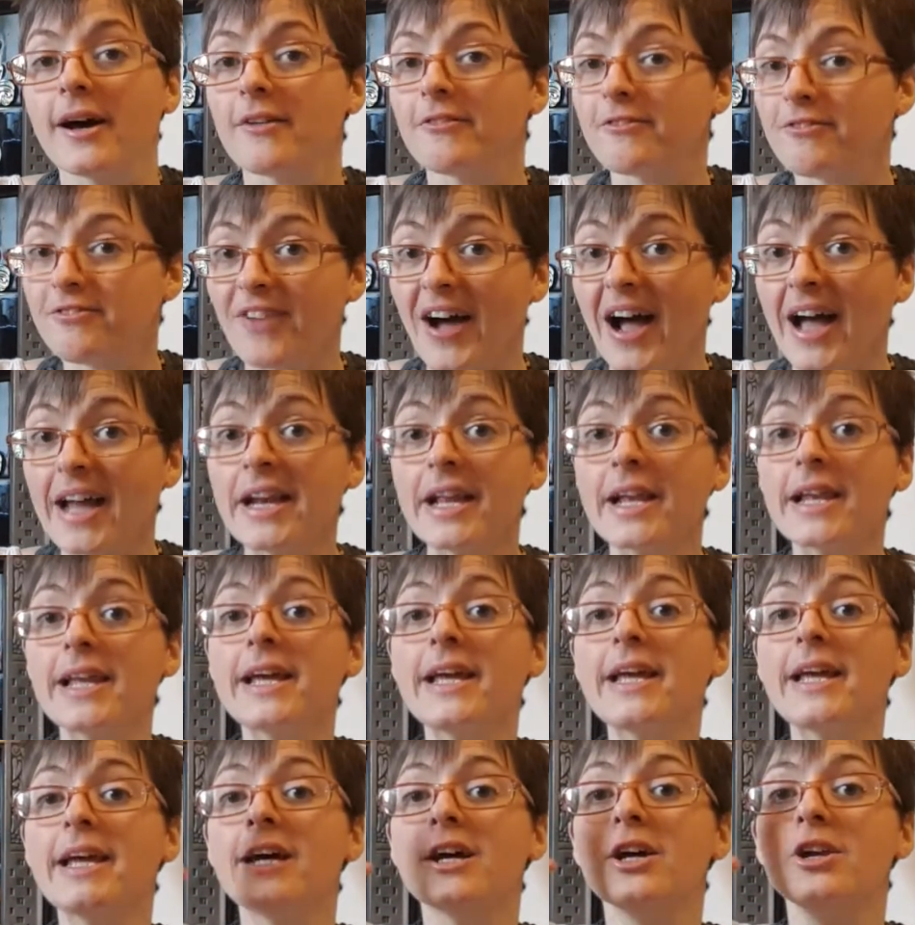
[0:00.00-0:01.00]
And
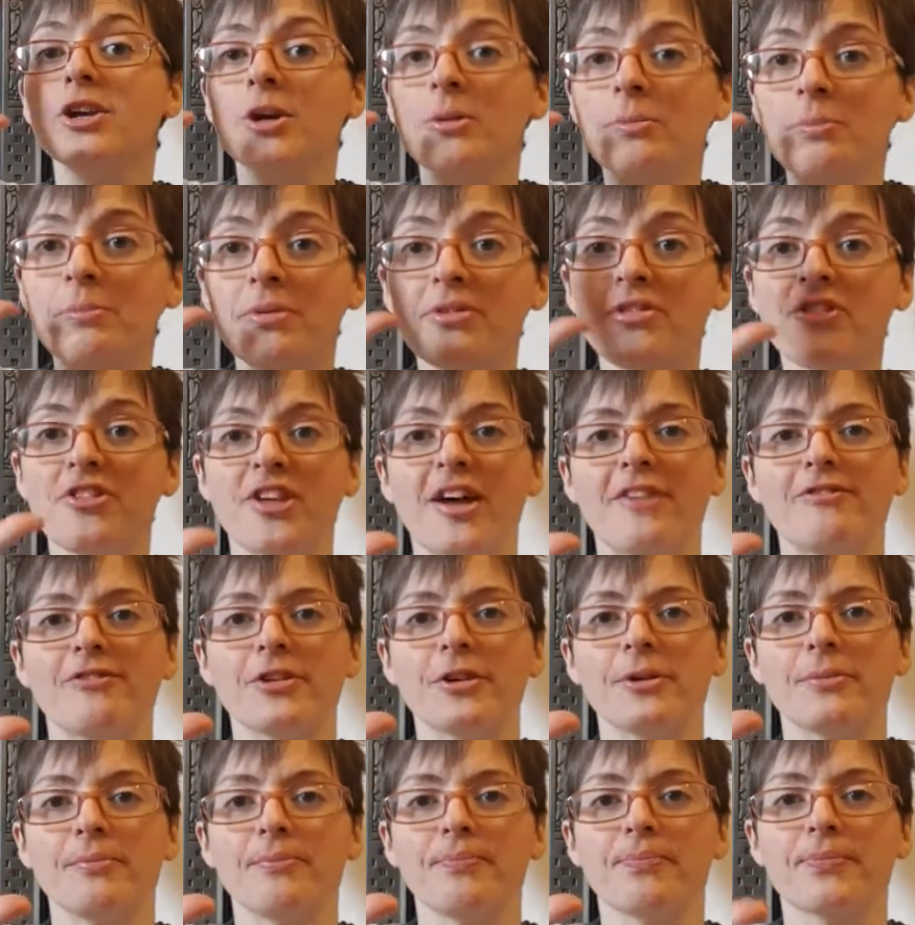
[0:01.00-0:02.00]
finally, number
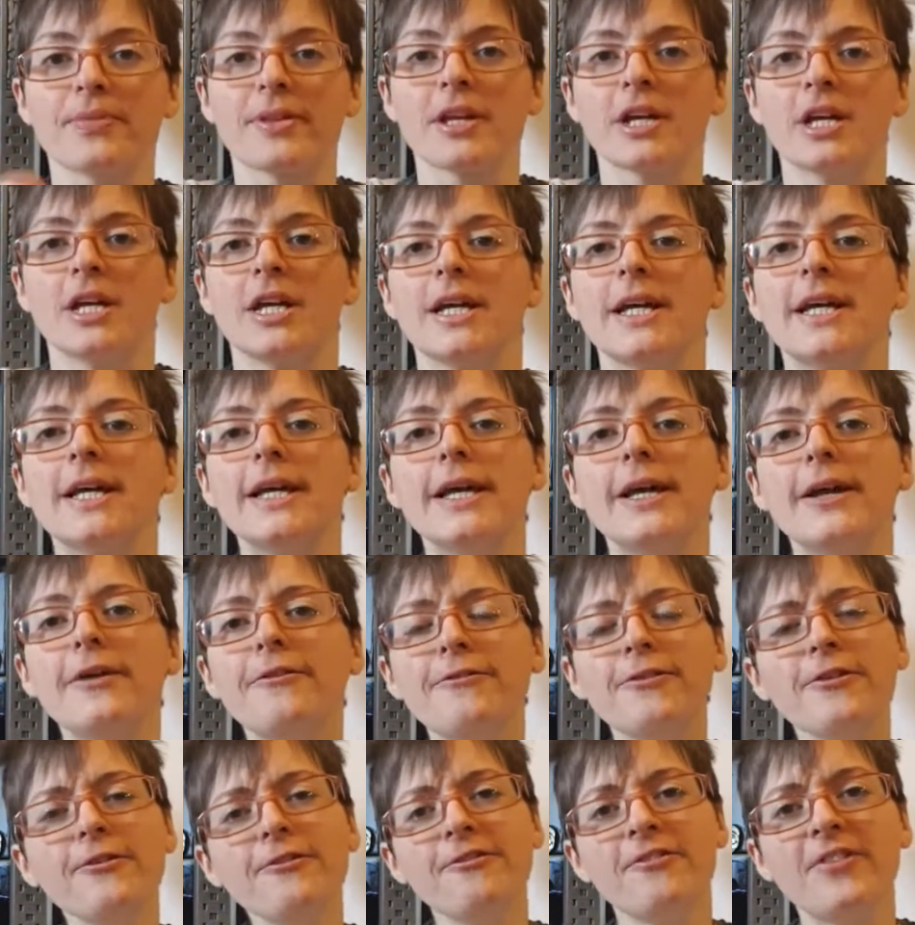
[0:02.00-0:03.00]
seven.
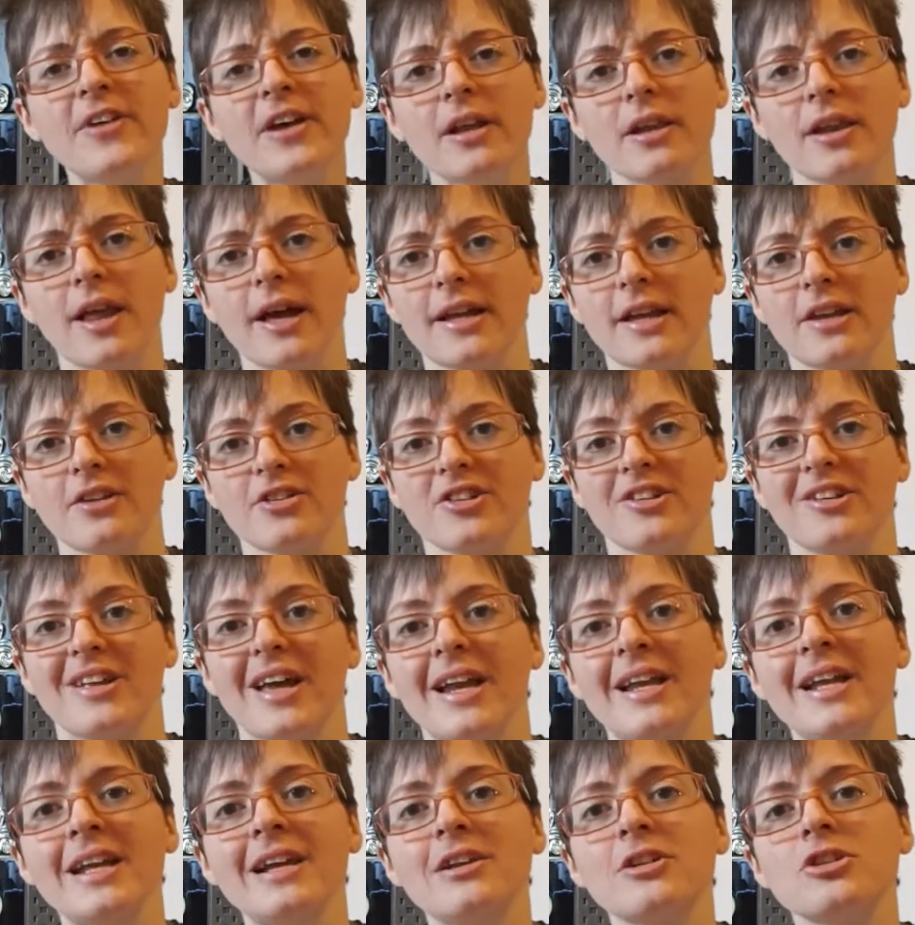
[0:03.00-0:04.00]
If you feel like it's
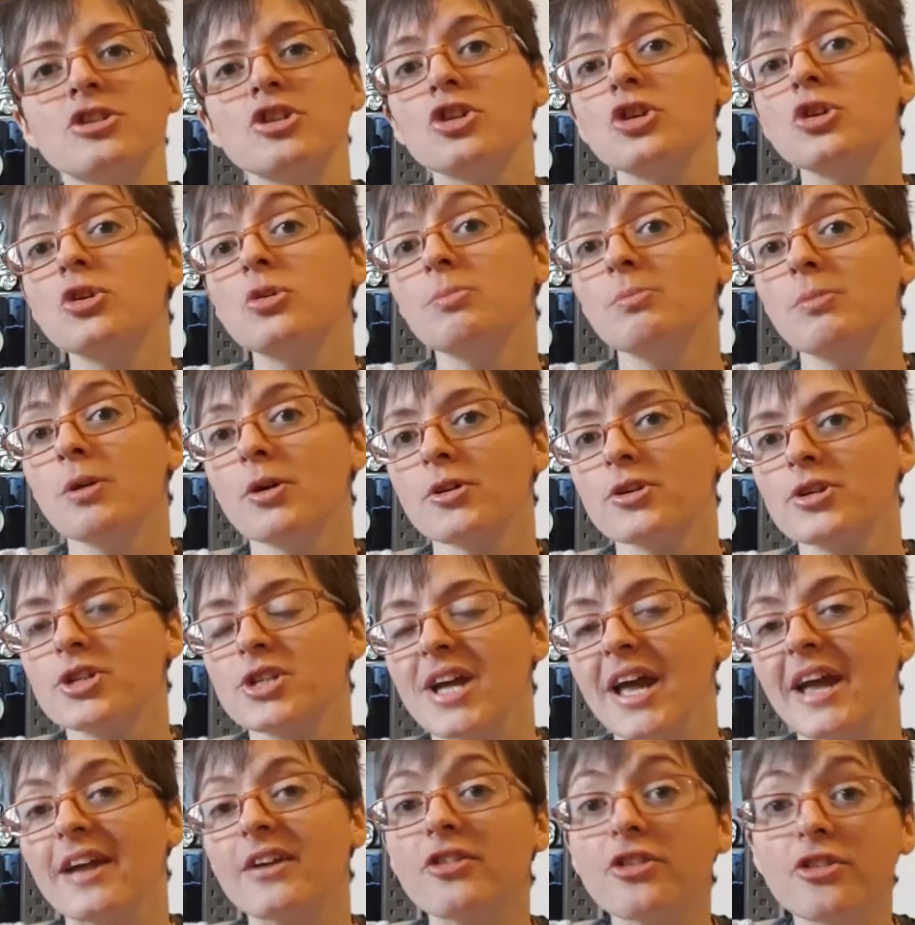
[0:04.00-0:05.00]
getting too
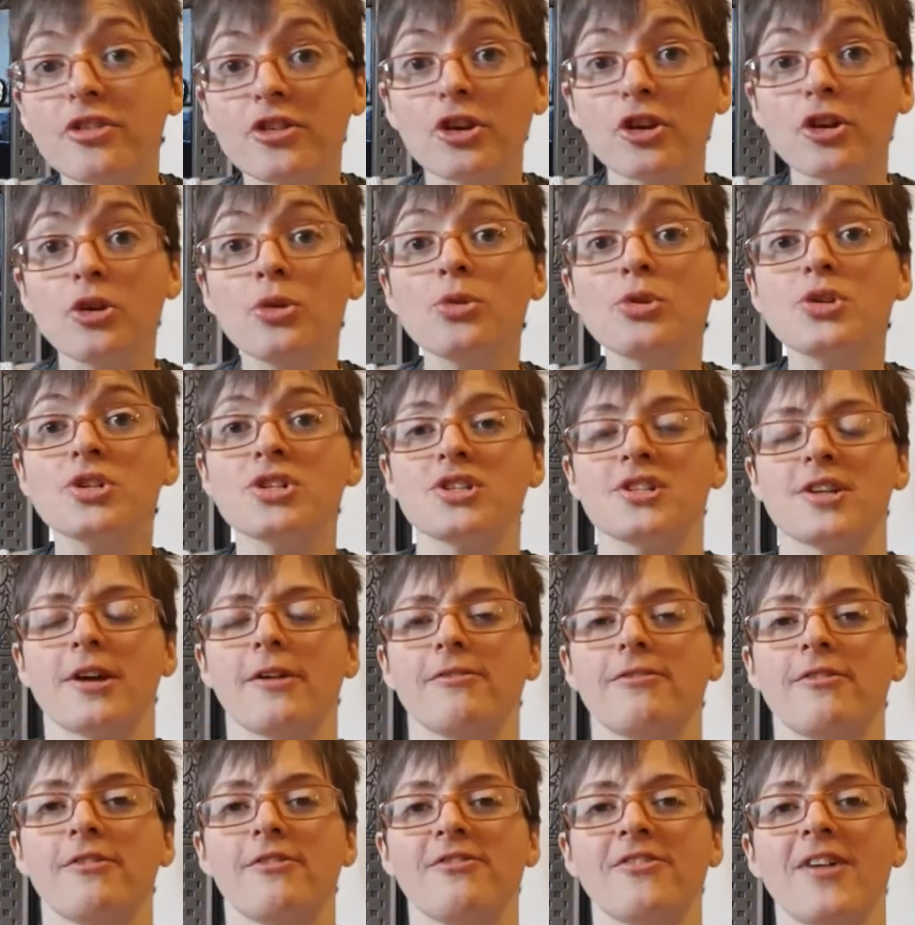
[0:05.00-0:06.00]
much, excuse
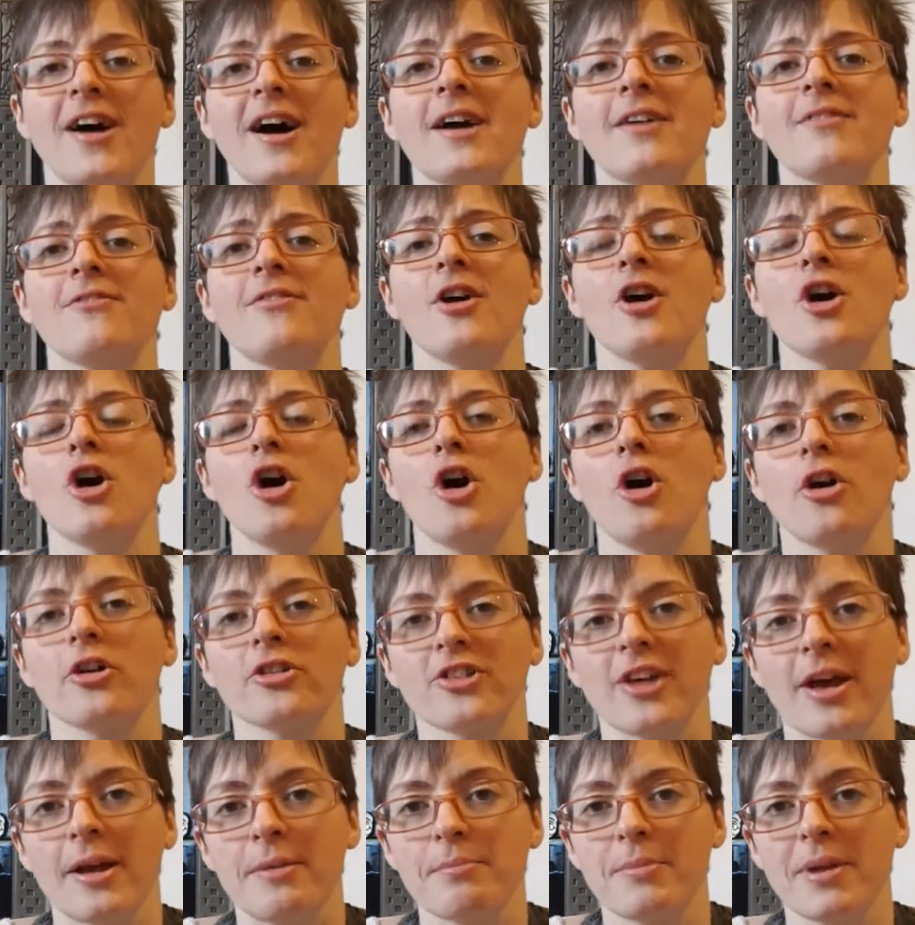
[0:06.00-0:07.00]
yourself for 5
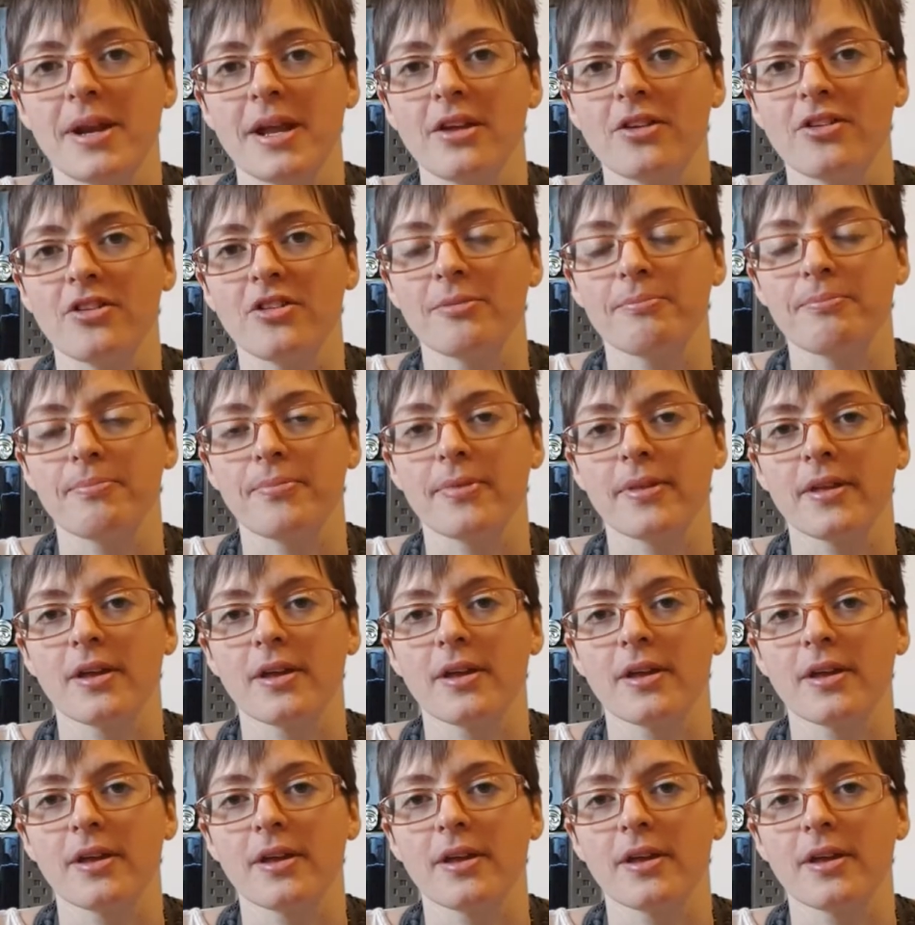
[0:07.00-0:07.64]
or 10 minutes.